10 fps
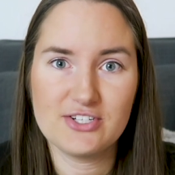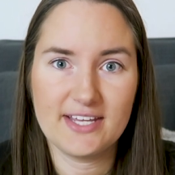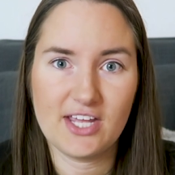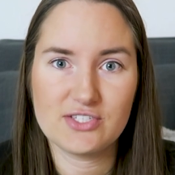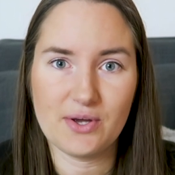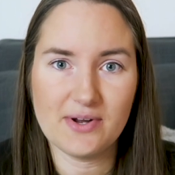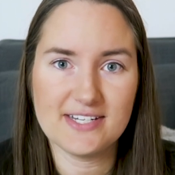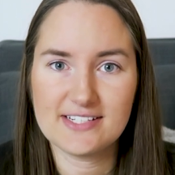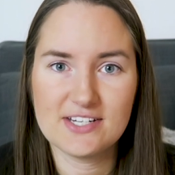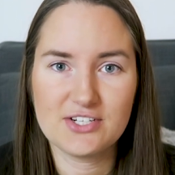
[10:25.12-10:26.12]
like get so
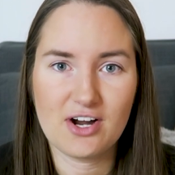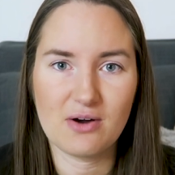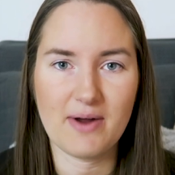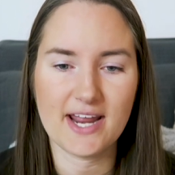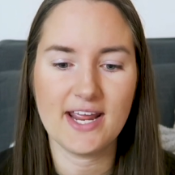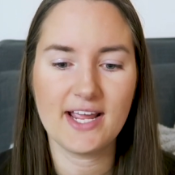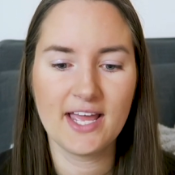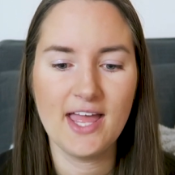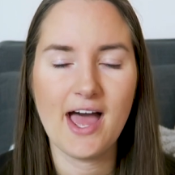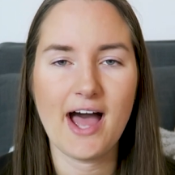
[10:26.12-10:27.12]
addicted to her
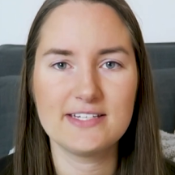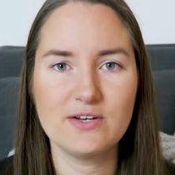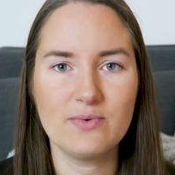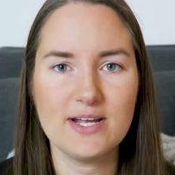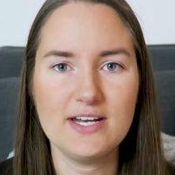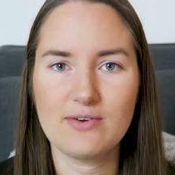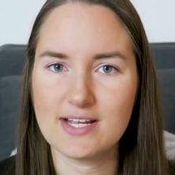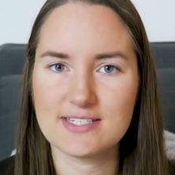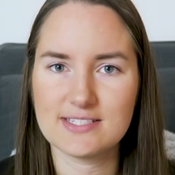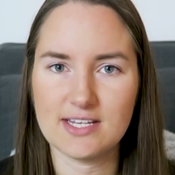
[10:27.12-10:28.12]
writing. I did read
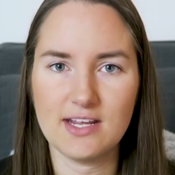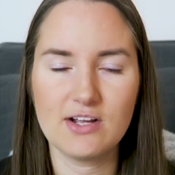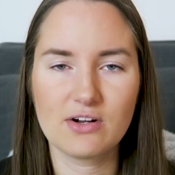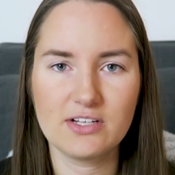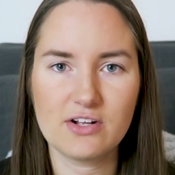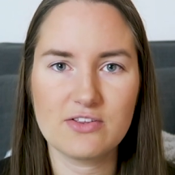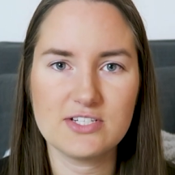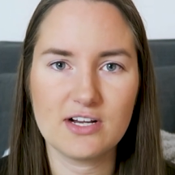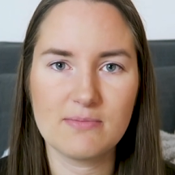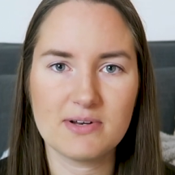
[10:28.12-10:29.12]
Crescent City earlier
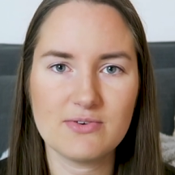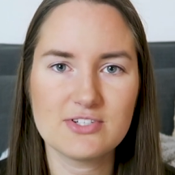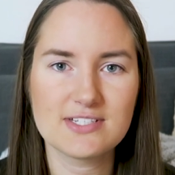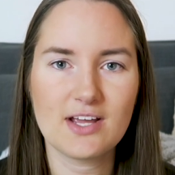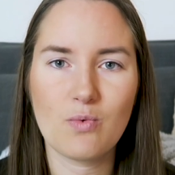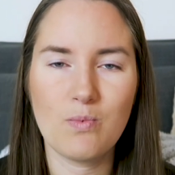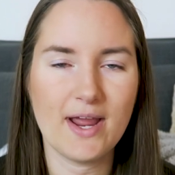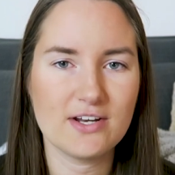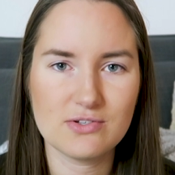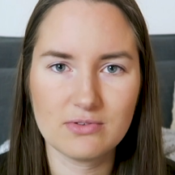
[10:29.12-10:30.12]
this year, but it was just like
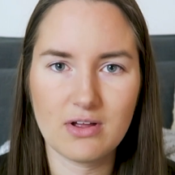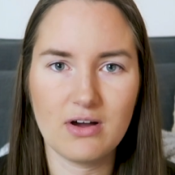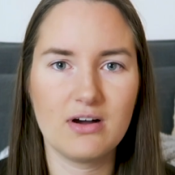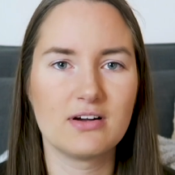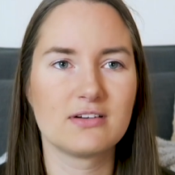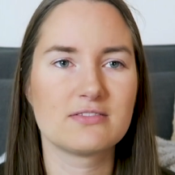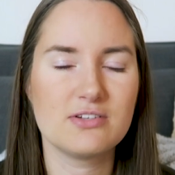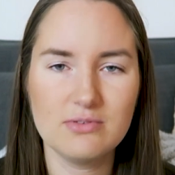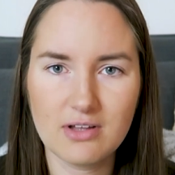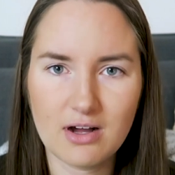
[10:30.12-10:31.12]
way too
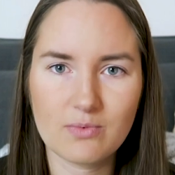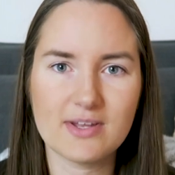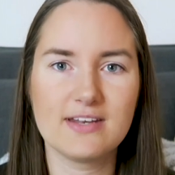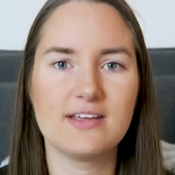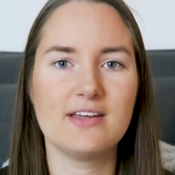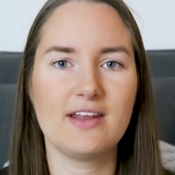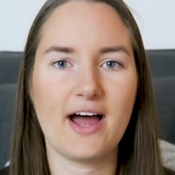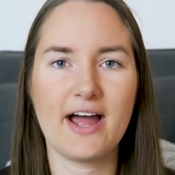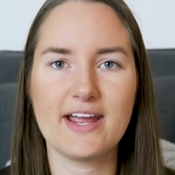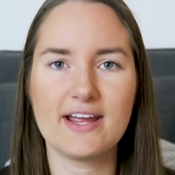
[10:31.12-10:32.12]
long-winded.
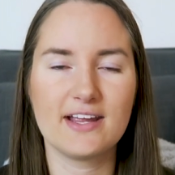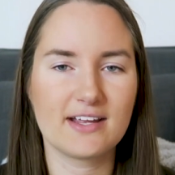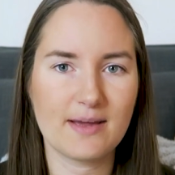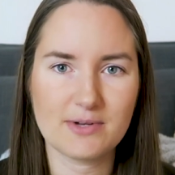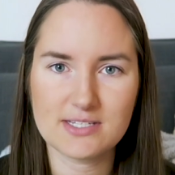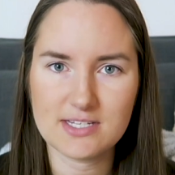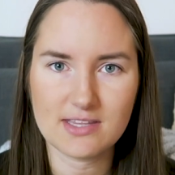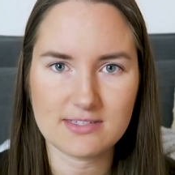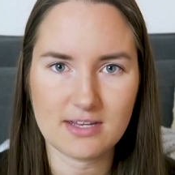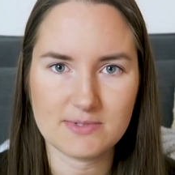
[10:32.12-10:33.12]
I kept on seeing
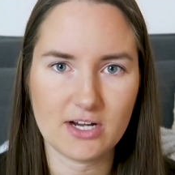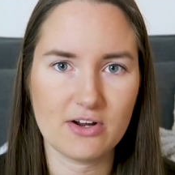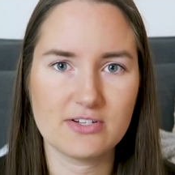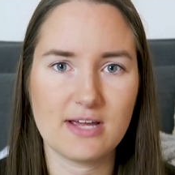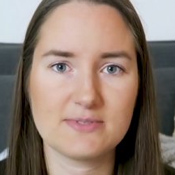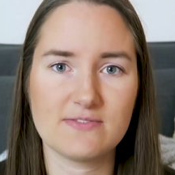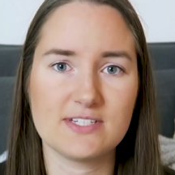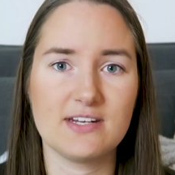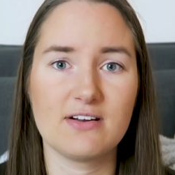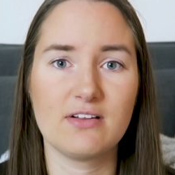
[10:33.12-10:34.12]
the same stereotypes I've
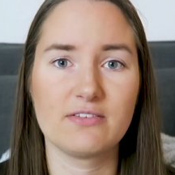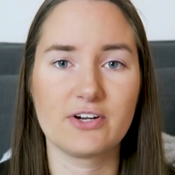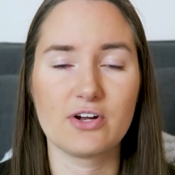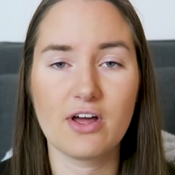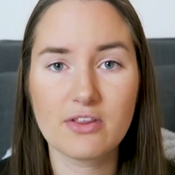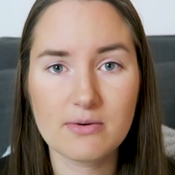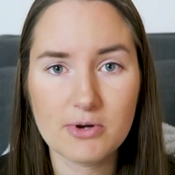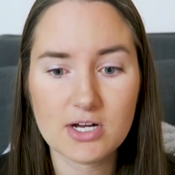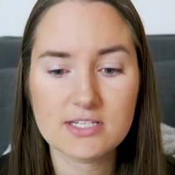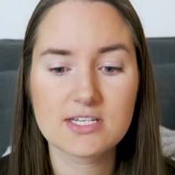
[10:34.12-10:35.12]
seen in all of her other
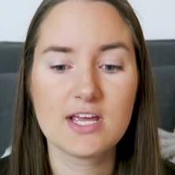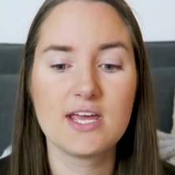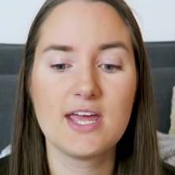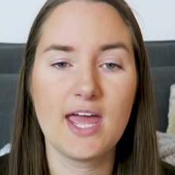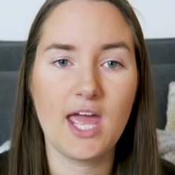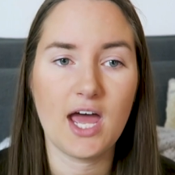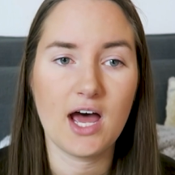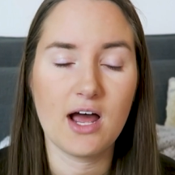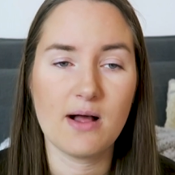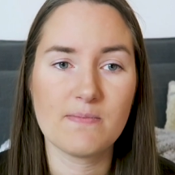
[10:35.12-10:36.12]
books.
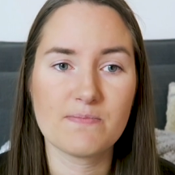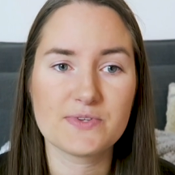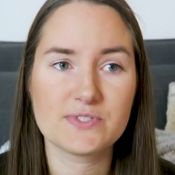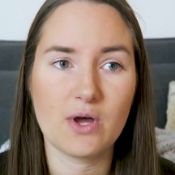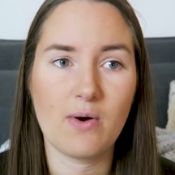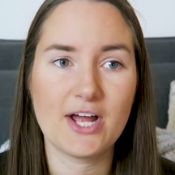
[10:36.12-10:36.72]
It's